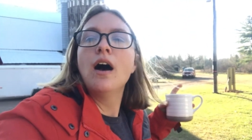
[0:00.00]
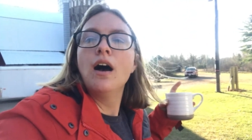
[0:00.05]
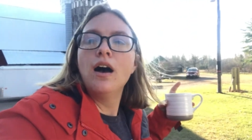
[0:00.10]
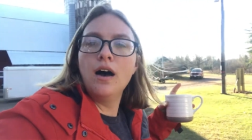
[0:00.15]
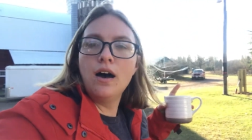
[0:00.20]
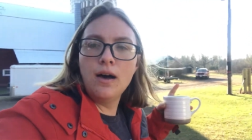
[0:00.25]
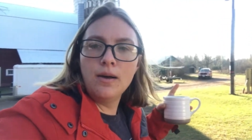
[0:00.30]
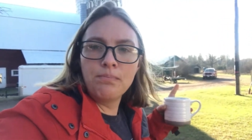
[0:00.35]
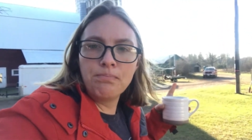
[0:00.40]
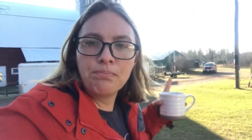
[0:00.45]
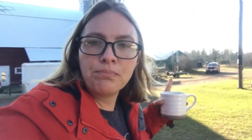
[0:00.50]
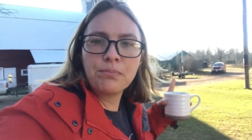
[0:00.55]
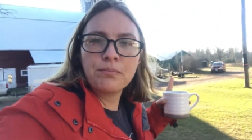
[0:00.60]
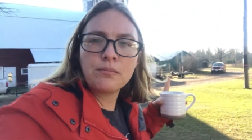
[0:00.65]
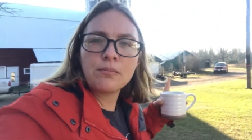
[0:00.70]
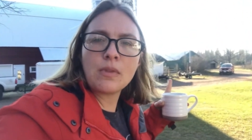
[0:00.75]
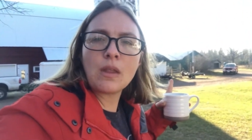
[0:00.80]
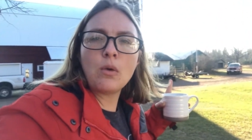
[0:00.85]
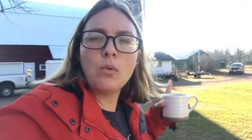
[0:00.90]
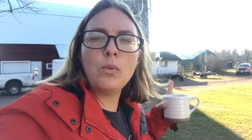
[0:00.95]
Um,
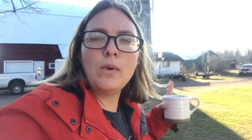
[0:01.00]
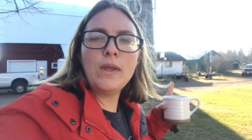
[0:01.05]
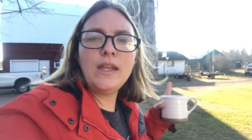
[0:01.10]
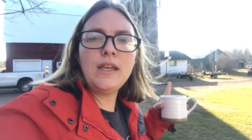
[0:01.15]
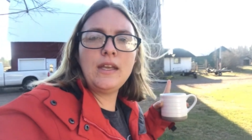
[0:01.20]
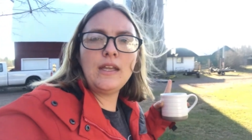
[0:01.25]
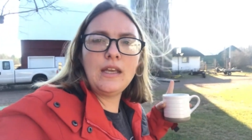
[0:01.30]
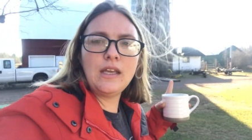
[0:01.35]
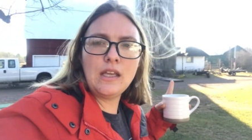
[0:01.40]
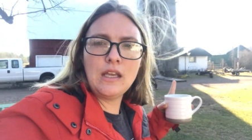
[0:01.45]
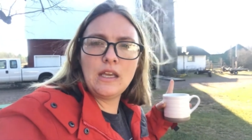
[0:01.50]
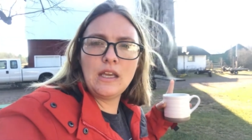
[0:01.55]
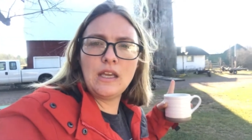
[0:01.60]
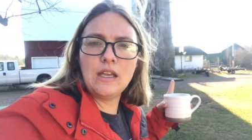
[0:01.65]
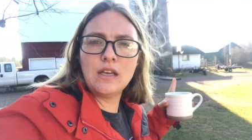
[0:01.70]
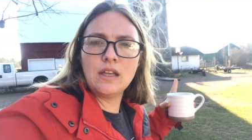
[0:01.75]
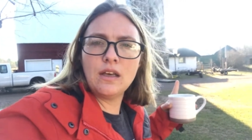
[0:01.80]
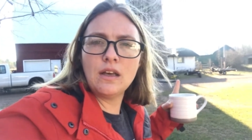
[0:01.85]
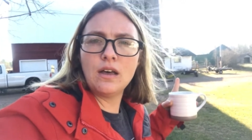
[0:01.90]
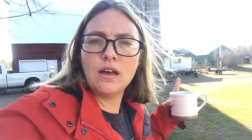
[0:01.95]
we
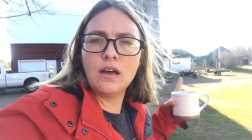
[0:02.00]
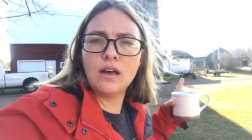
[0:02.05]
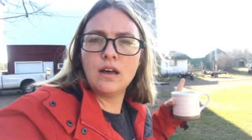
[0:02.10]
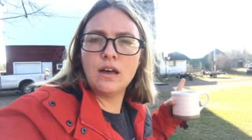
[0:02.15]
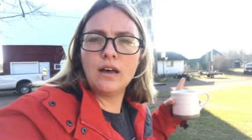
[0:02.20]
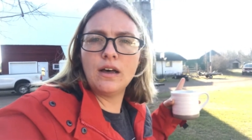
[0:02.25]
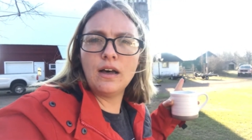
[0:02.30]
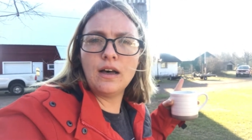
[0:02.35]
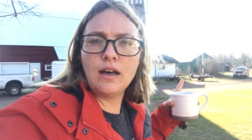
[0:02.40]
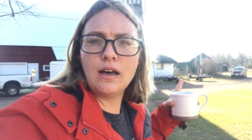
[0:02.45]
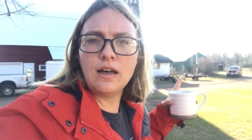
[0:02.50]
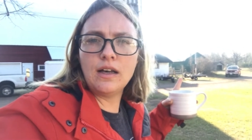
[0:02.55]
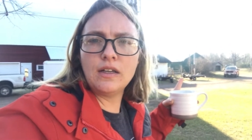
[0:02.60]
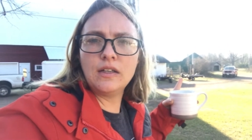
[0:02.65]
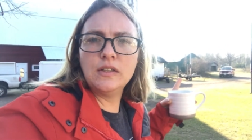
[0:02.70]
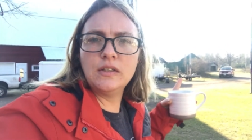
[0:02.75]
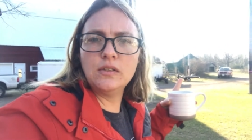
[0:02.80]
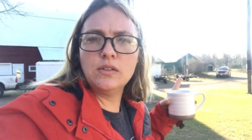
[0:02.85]
need uh,